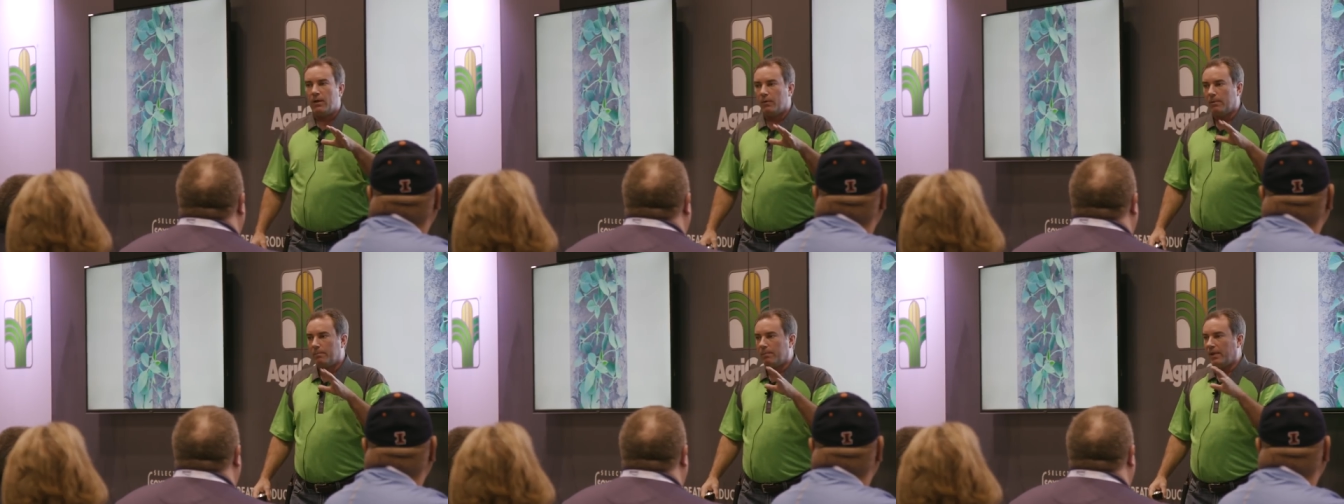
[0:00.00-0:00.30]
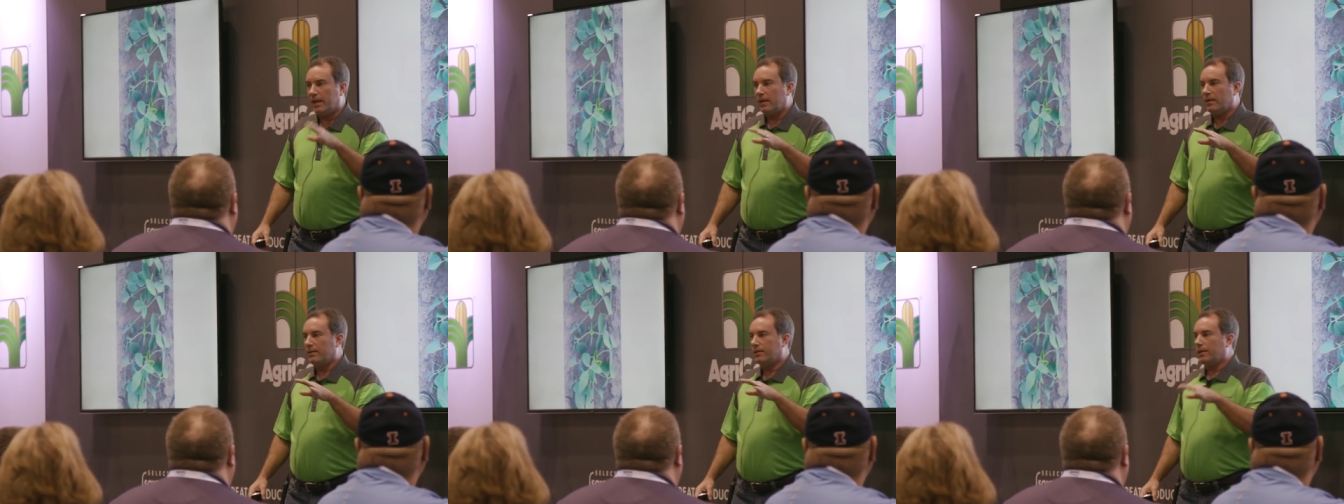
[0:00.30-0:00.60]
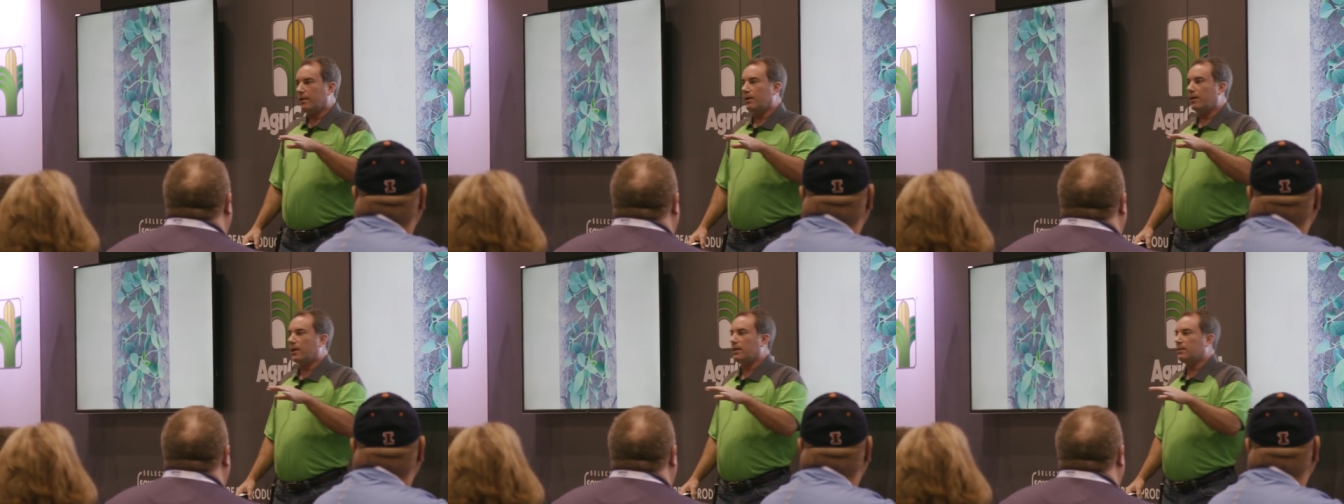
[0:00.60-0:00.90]
We planted
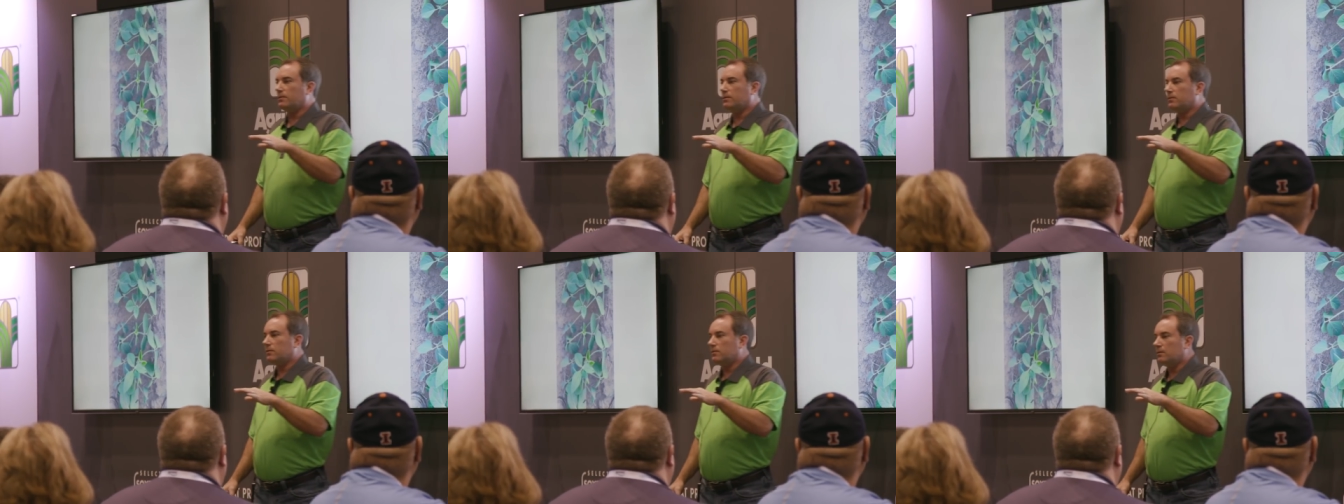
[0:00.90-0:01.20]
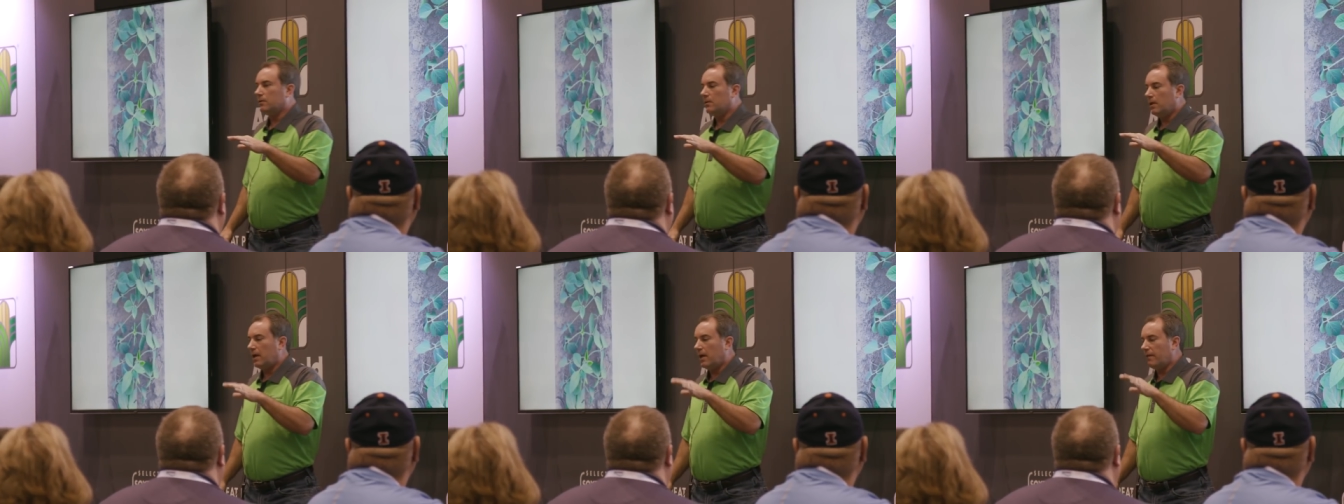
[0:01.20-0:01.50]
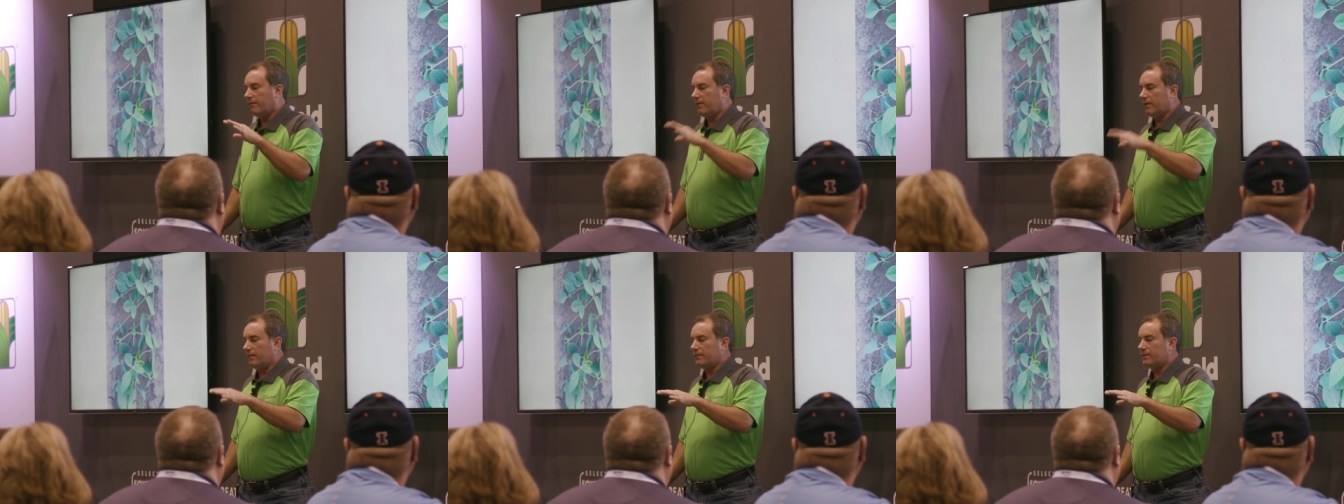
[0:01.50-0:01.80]
30s
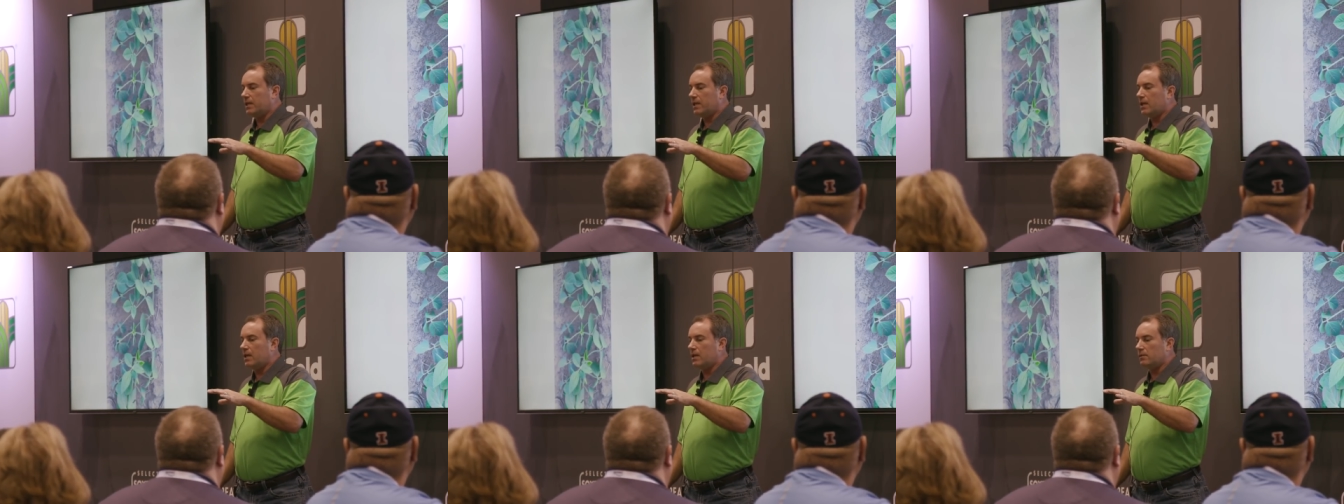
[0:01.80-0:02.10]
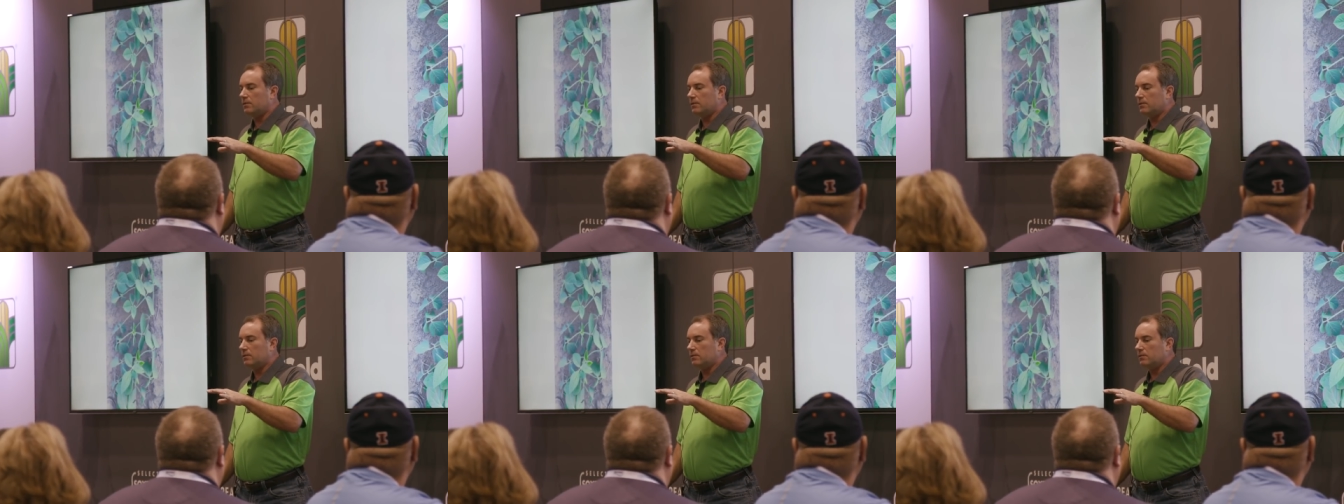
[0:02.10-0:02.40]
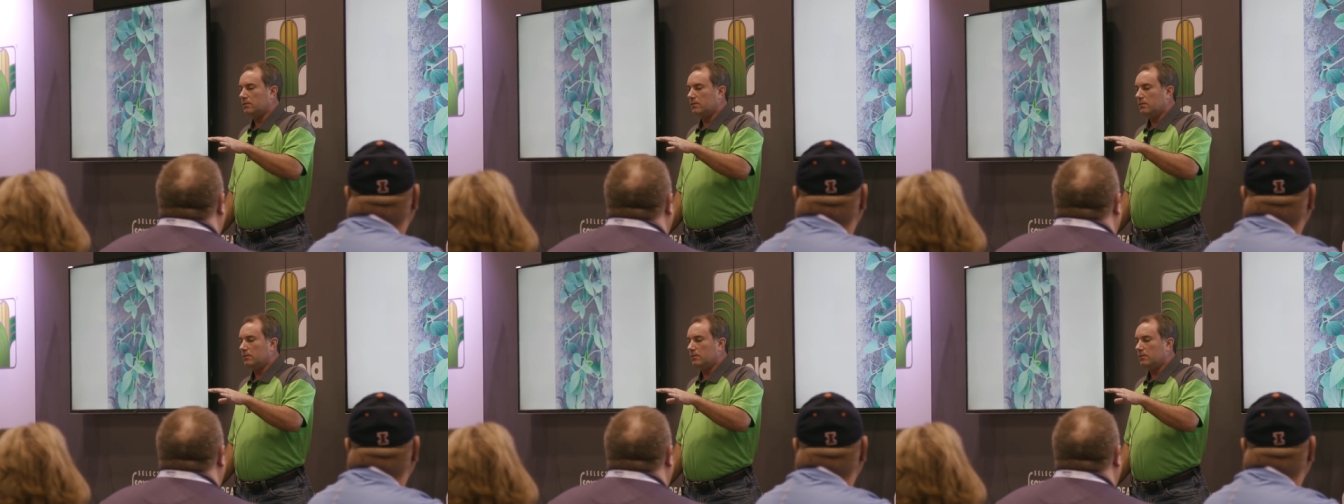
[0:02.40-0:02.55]
and 15s,